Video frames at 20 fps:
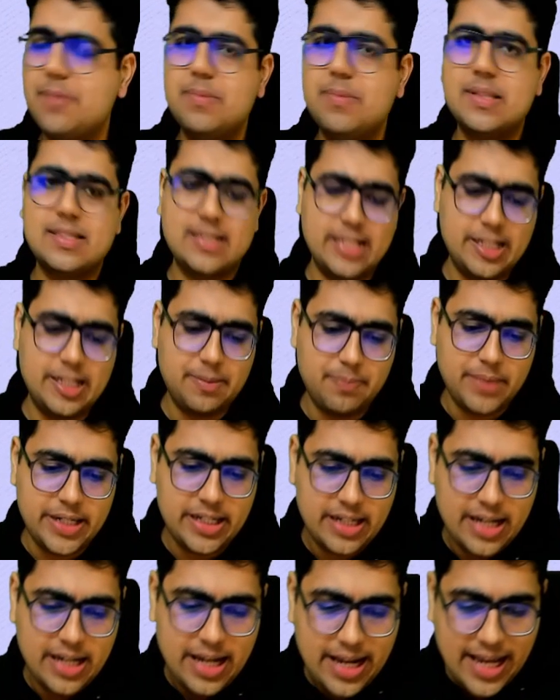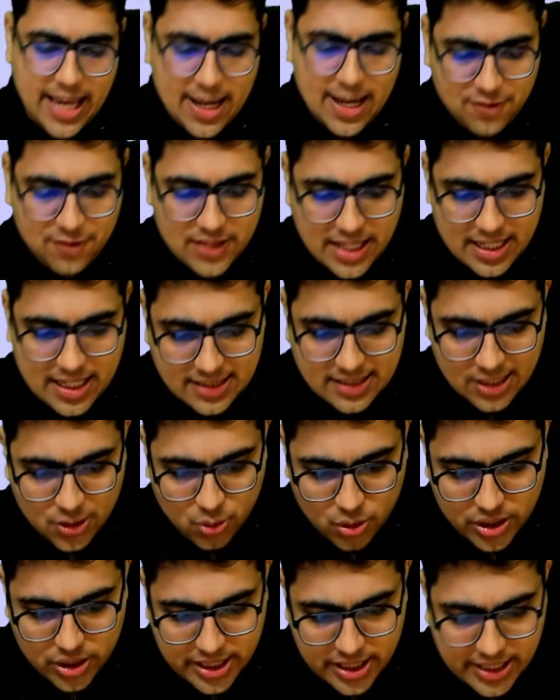misstatement. If there is a
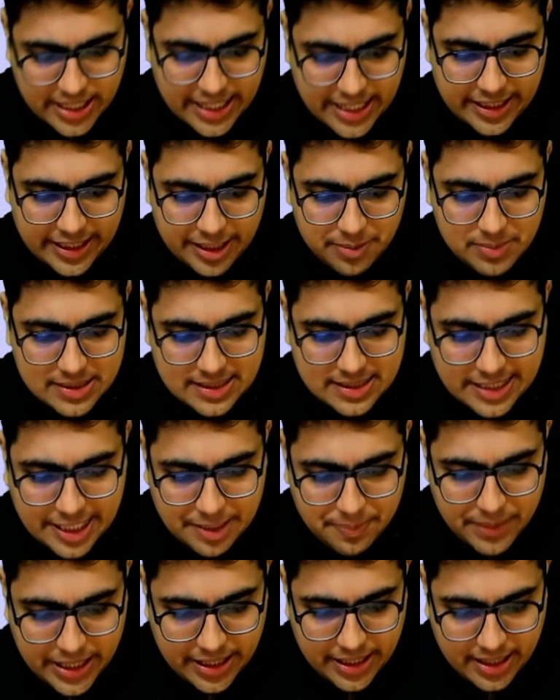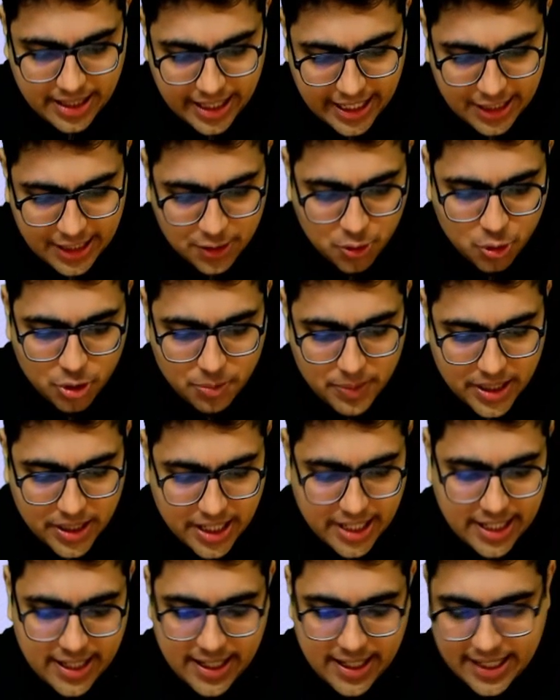known uncorrected misstatement, it could be an
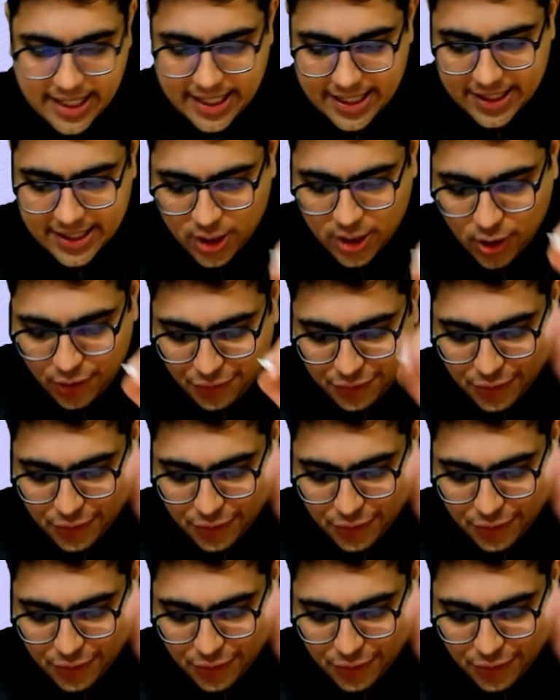indicator of